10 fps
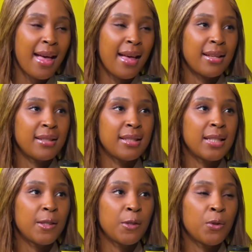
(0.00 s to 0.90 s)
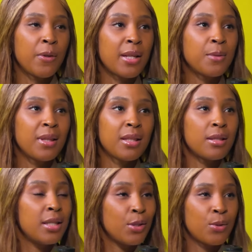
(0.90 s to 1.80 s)
and you know that's where the,
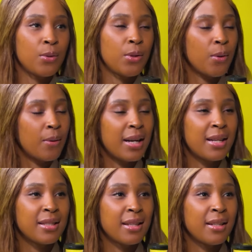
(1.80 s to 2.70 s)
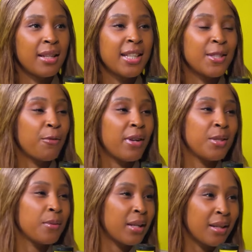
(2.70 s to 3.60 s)
his studio was and his
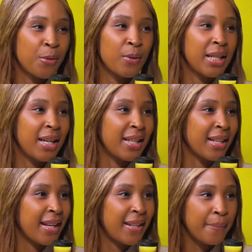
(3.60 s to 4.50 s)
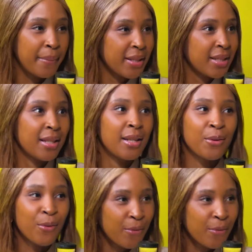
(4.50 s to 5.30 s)
friends were Anna Kuligan and Kalabash, Anna